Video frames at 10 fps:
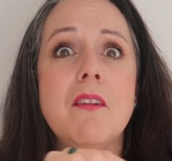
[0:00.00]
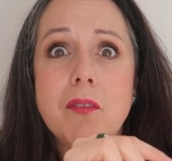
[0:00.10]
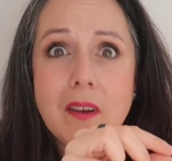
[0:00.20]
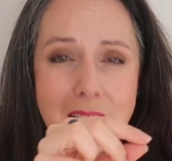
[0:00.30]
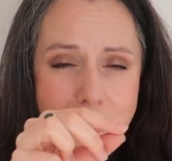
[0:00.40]

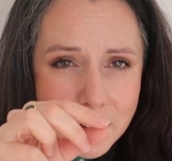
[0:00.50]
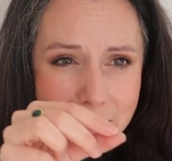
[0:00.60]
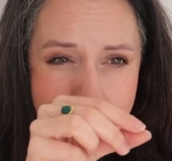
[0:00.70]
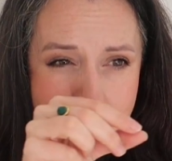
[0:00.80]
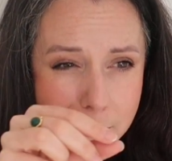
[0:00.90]
Fun, try
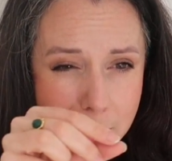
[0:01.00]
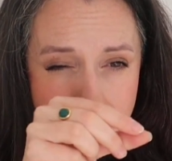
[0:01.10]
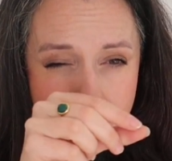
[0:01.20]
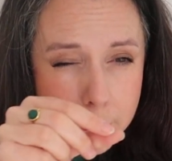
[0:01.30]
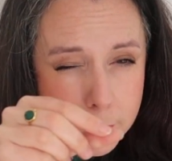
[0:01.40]
and see
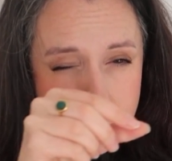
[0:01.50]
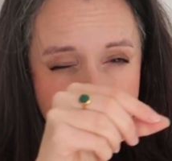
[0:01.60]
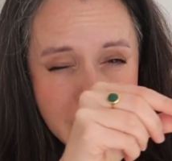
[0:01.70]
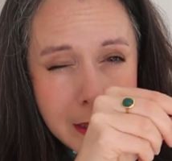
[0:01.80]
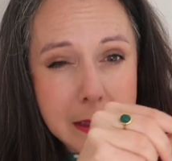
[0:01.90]
if I could
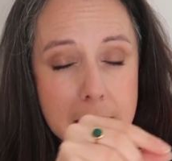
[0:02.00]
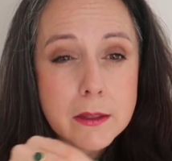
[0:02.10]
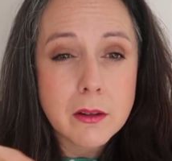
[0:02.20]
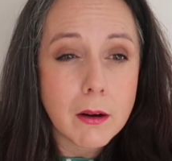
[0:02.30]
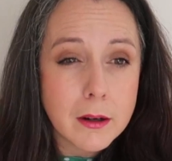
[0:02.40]
see the
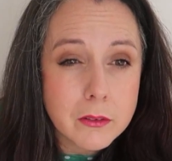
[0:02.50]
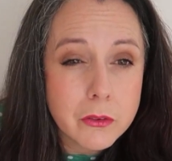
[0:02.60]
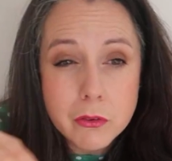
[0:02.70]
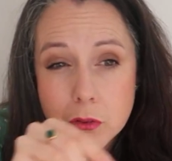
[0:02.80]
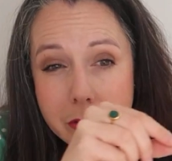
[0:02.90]

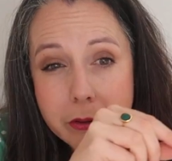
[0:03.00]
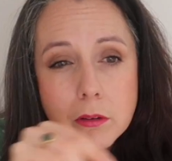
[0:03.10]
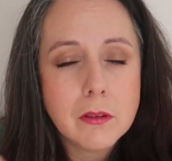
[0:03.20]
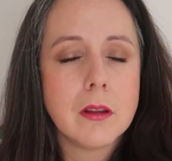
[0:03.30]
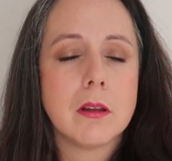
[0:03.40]
darts
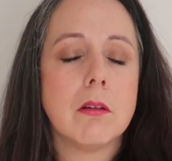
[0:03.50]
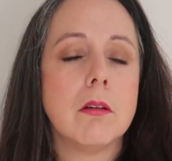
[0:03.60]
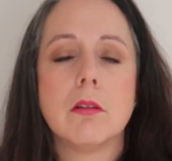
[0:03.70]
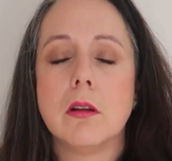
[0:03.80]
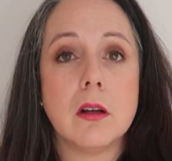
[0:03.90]
through the,
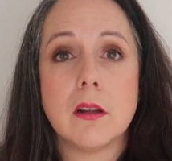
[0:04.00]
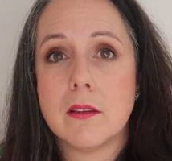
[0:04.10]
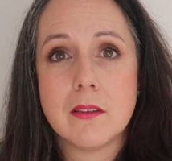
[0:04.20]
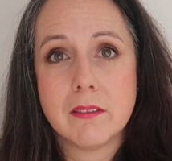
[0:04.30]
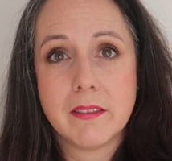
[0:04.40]
oh God, it's